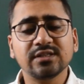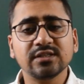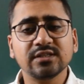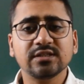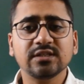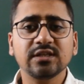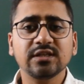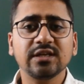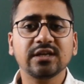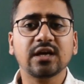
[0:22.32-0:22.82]
is
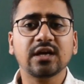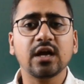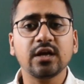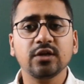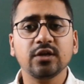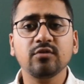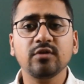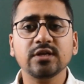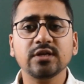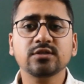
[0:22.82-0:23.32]
the
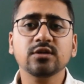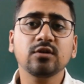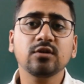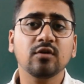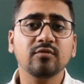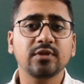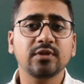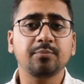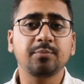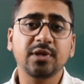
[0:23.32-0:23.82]
continuation
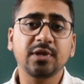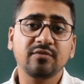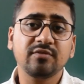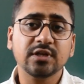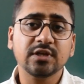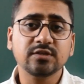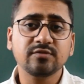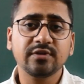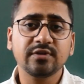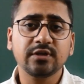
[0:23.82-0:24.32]
of the
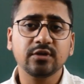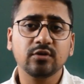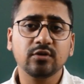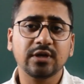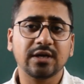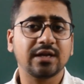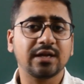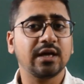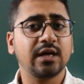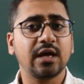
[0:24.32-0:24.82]
previous video
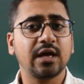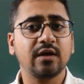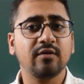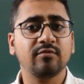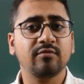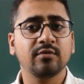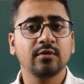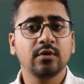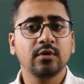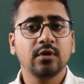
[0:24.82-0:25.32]
that I have
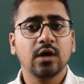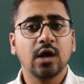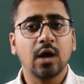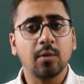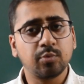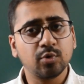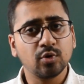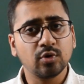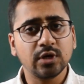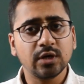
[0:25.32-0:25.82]

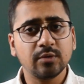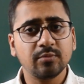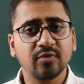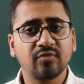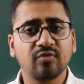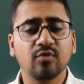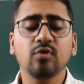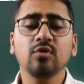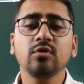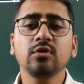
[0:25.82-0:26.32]
uploaded
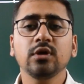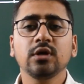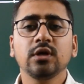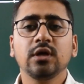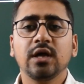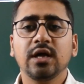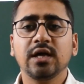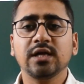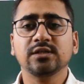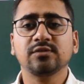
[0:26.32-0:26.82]
before
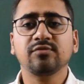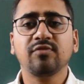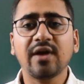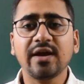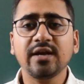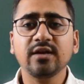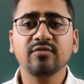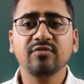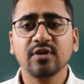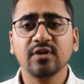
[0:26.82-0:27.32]
as
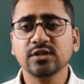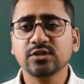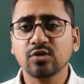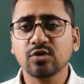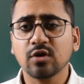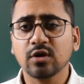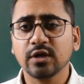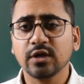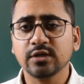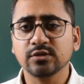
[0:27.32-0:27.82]
find first
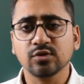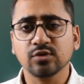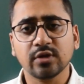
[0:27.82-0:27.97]
occurrence.